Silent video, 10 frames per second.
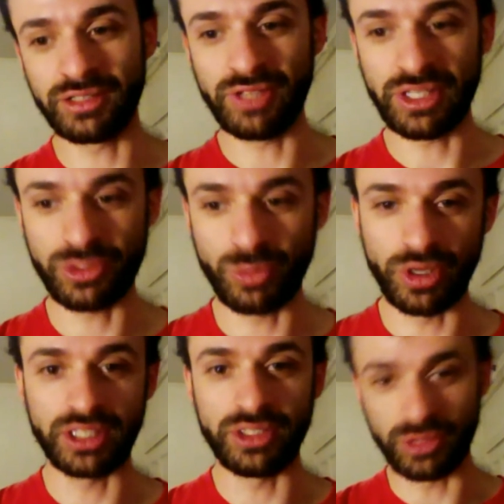that should work,
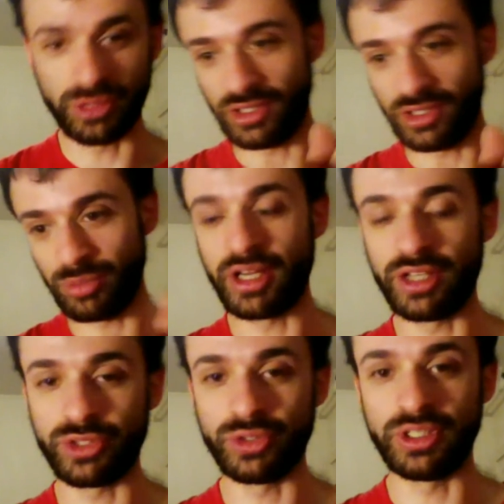and you can clip right
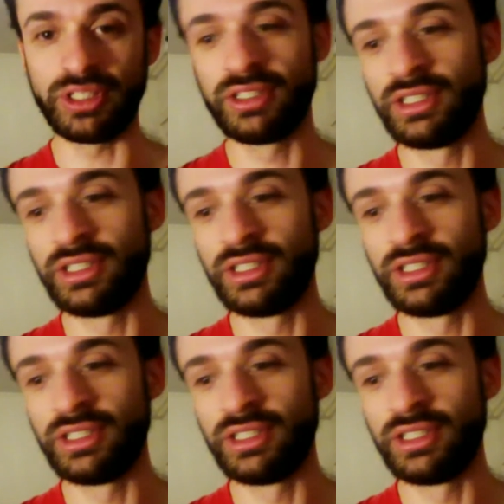onto it.